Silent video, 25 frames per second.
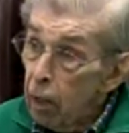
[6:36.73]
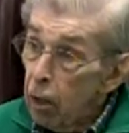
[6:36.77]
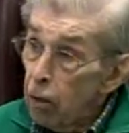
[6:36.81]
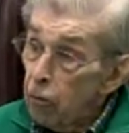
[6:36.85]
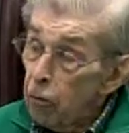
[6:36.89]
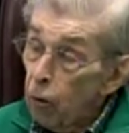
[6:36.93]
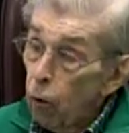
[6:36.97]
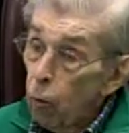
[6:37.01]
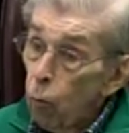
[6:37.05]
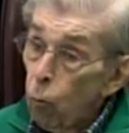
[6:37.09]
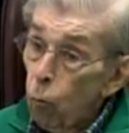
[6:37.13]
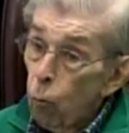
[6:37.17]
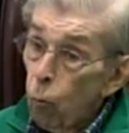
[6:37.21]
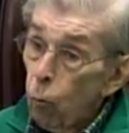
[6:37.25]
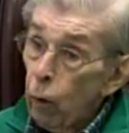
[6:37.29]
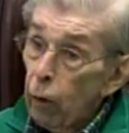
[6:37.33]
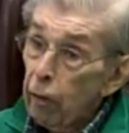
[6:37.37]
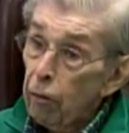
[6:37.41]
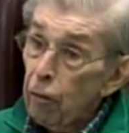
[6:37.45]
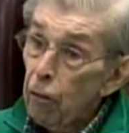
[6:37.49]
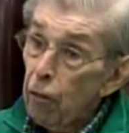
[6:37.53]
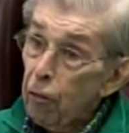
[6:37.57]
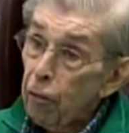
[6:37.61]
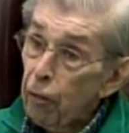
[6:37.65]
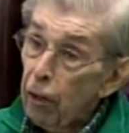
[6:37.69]
So one
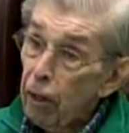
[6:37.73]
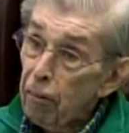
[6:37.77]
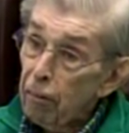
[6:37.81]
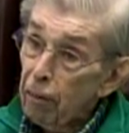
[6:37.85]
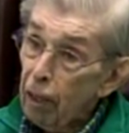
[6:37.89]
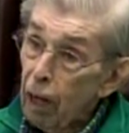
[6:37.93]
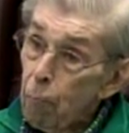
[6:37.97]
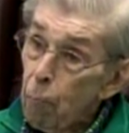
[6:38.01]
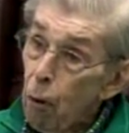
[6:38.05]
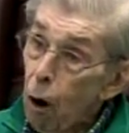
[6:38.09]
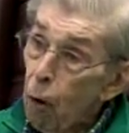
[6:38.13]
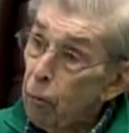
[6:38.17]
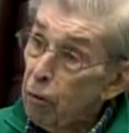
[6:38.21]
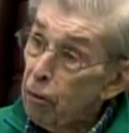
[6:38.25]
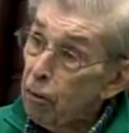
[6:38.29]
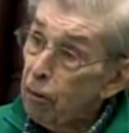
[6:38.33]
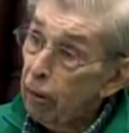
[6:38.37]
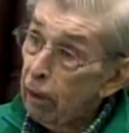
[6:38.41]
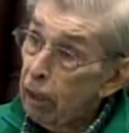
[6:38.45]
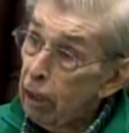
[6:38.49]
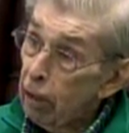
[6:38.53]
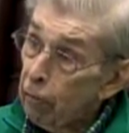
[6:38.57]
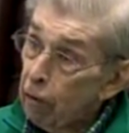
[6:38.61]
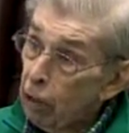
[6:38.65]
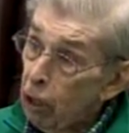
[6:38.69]
of the things I'm always
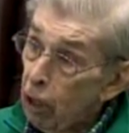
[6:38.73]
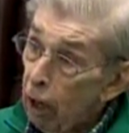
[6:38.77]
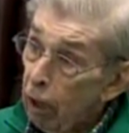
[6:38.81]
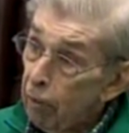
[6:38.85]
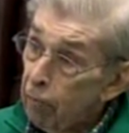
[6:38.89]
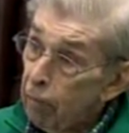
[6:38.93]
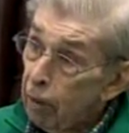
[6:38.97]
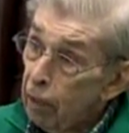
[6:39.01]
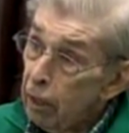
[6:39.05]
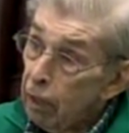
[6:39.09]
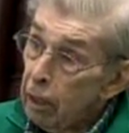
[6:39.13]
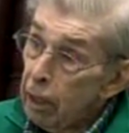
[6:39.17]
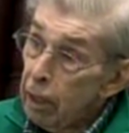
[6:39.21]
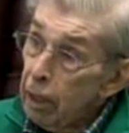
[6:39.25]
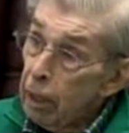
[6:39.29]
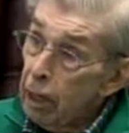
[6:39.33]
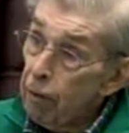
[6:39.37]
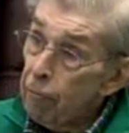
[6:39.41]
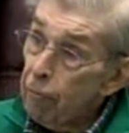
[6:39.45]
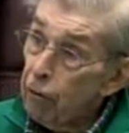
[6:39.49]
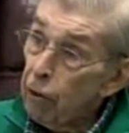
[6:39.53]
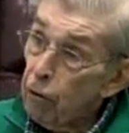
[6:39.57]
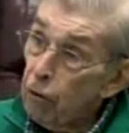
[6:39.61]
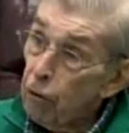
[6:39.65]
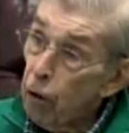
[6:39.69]
leery of,
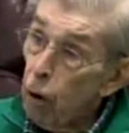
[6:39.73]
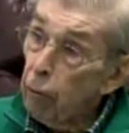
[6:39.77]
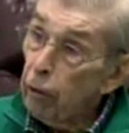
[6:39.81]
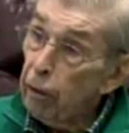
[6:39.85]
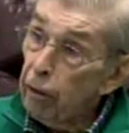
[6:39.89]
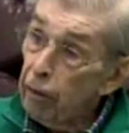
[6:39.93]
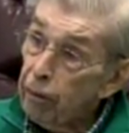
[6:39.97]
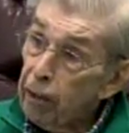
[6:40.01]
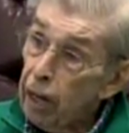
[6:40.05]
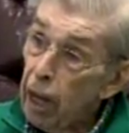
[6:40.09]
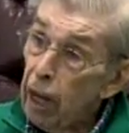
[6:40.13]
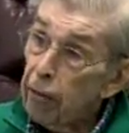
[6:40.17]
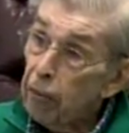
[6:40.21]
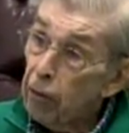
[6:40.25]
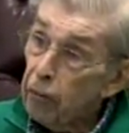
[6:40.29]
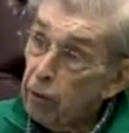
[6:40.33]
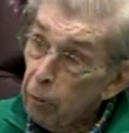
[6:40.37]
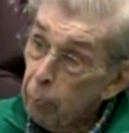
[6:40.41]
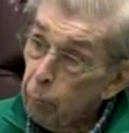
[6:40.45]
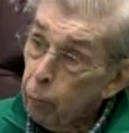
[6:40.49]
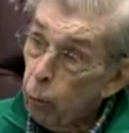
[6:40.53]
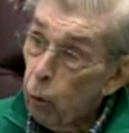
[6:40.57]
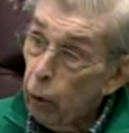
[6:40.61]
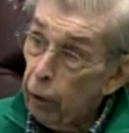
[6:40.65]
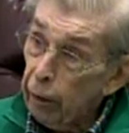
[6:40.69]
if you don't intend to
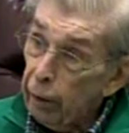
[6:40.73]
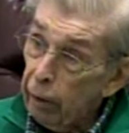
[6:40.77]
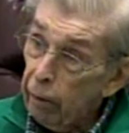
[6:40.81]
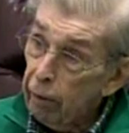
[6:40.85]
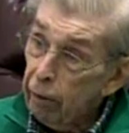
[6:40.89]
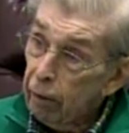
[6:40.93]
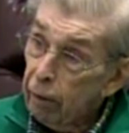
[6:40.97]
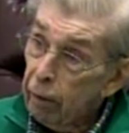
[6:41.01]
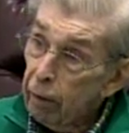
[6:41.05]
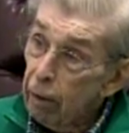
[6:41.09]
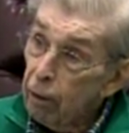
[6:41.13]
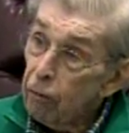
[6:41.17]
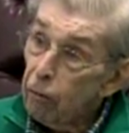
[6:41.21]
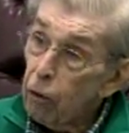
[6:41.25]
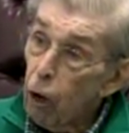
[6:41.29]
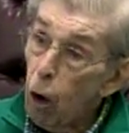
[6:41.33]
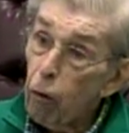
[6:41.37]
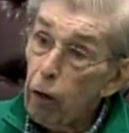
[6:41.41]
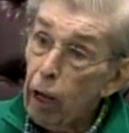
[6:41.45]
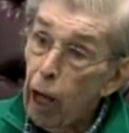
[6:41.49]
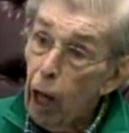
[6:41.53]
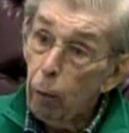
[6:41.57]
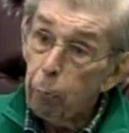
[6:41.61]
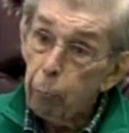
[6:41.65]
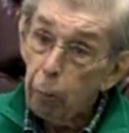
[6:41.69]
support it,
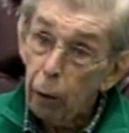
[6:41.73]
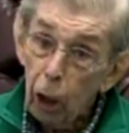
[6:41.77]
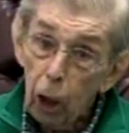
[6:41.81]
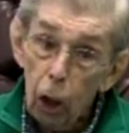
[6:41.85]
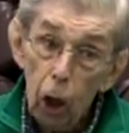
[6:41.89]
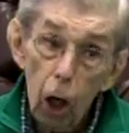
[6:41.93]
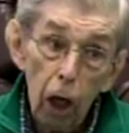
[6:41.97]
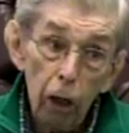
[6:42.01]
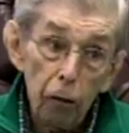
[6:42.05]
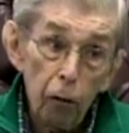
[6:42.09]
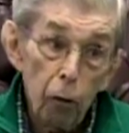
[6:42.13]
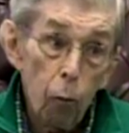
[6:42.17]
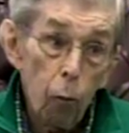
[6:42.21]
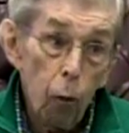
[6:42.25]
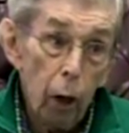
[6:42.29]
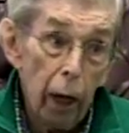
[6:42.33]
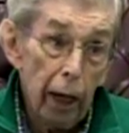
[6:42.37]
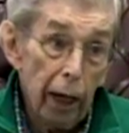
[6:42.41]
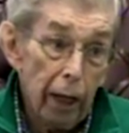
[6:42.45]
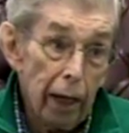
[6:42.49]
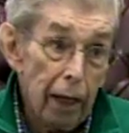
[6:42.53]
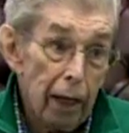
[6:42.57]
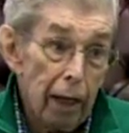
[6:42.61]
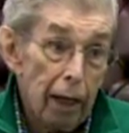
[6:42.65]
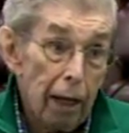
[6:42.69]
don't help it along the
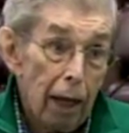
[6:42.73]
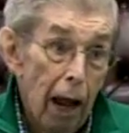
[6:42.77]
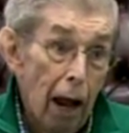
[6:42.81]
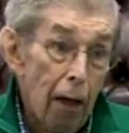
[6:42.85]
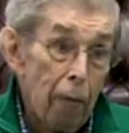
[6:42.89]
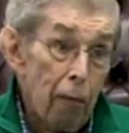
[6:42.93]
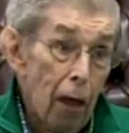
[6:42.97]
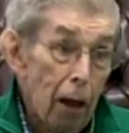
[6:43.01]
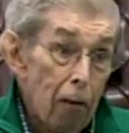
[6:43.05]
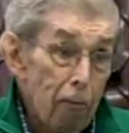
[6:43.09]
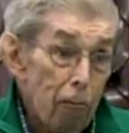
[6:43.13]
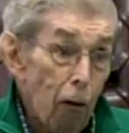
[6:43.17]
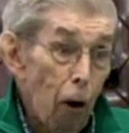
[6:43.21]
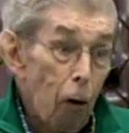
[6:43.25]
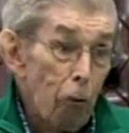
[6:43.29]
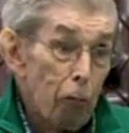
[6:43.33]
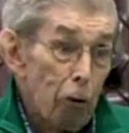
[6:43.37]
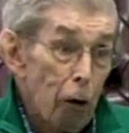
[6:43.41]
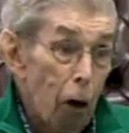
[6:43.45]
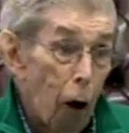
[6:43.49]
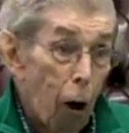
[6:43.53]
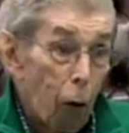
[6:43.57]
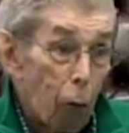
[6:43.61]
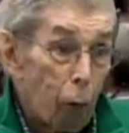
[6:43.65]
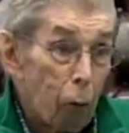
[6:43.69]
way and then vote
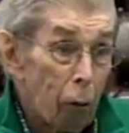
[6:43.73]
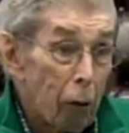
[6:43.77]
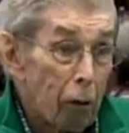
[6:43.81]
no.